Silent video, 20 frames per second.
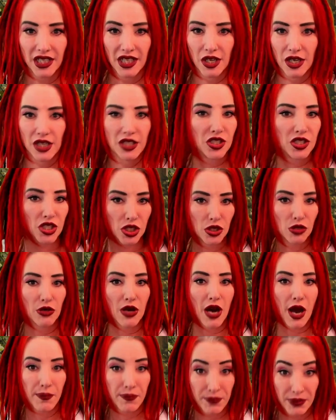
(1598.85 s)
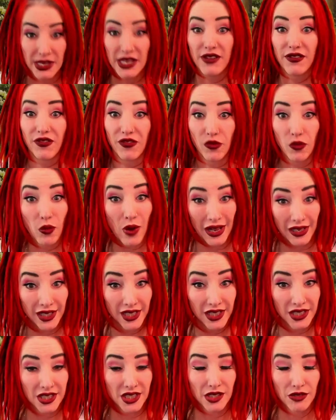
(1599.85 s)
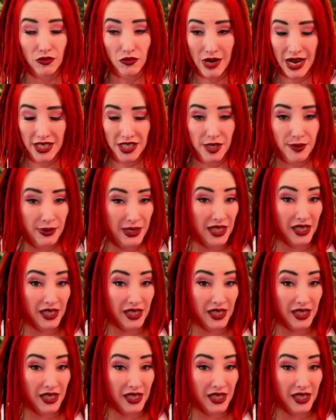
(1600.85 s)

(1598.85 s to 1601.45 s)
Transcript: going to do a beef Wellington recipe,